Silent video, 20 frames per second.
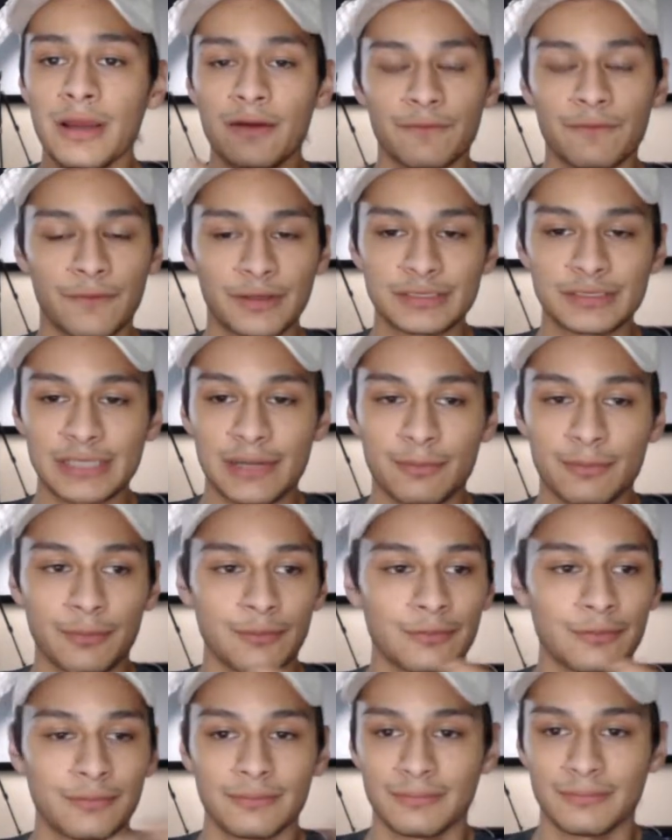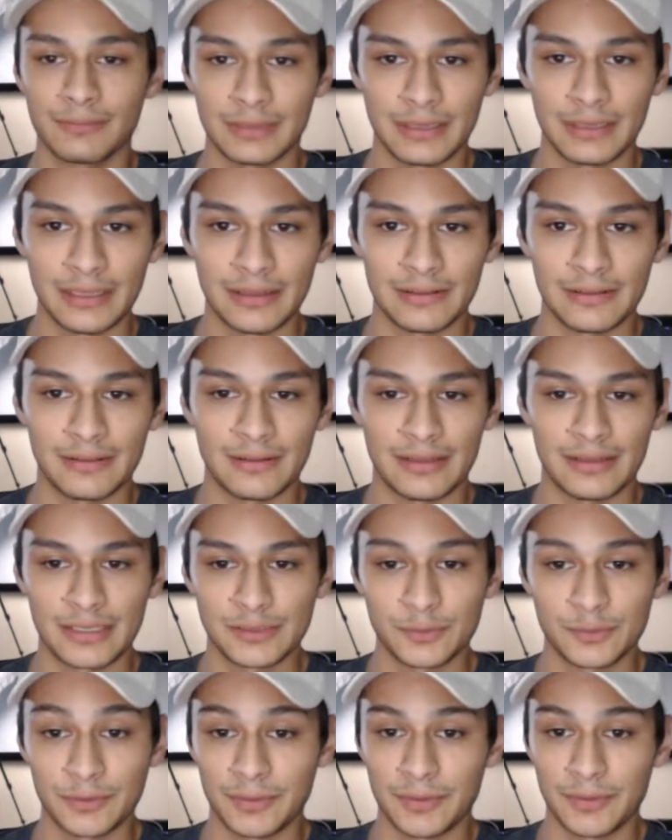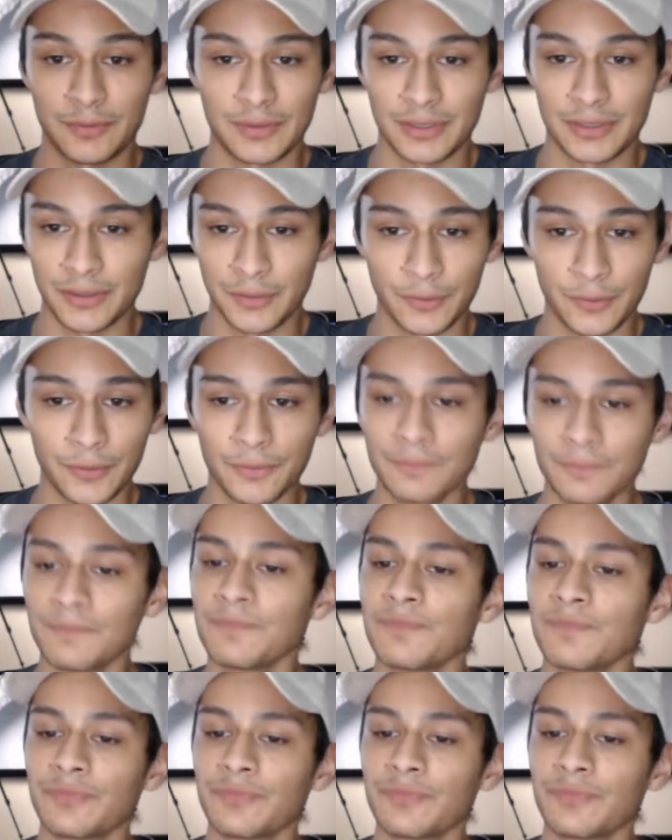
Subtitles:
For example, this would be really cool.